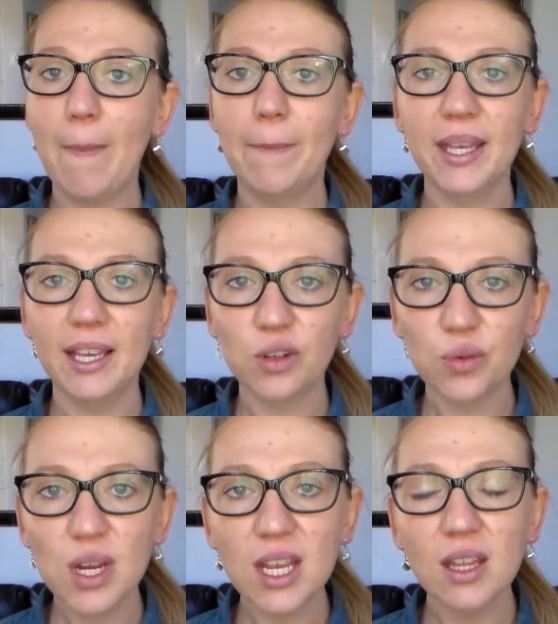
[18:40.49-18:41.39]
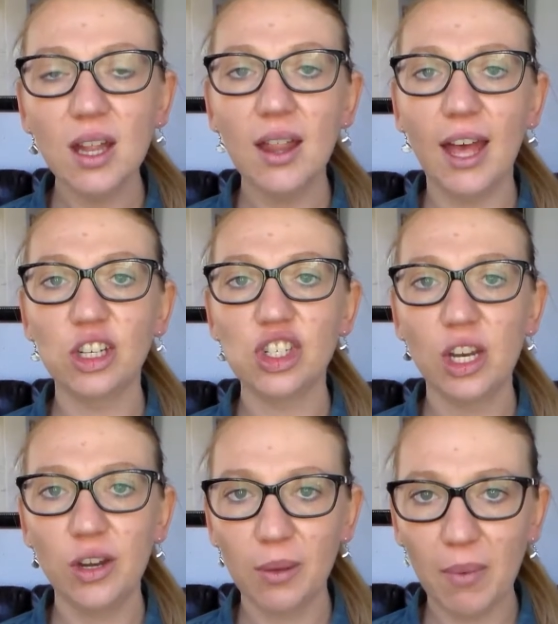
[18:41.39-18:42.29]
being real and
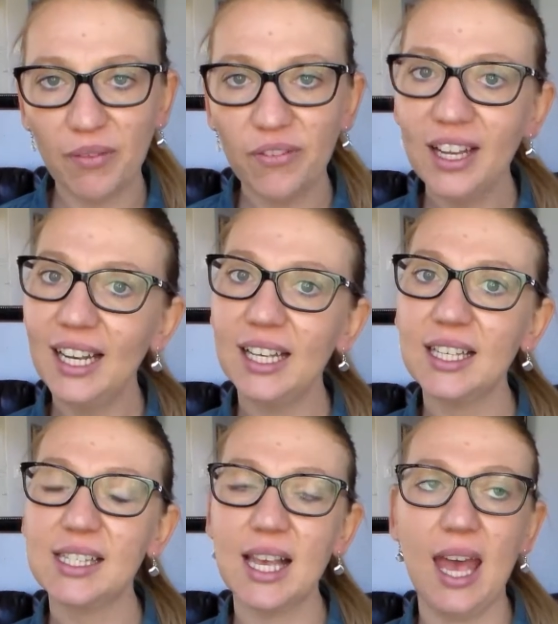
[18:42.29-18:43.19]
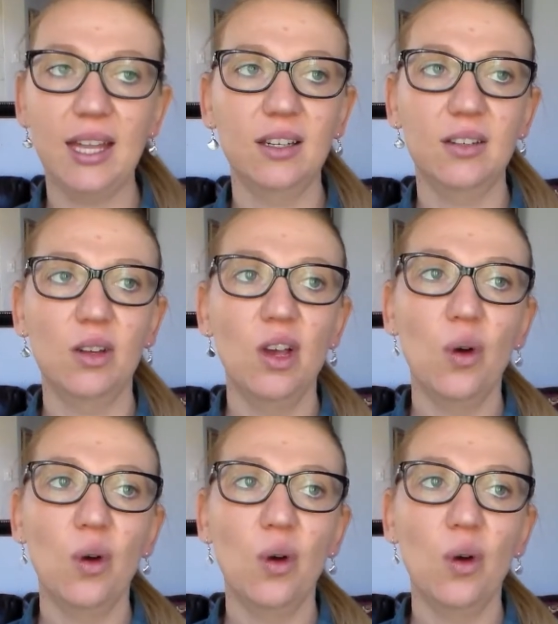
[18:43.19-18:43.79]
sharing my feelings and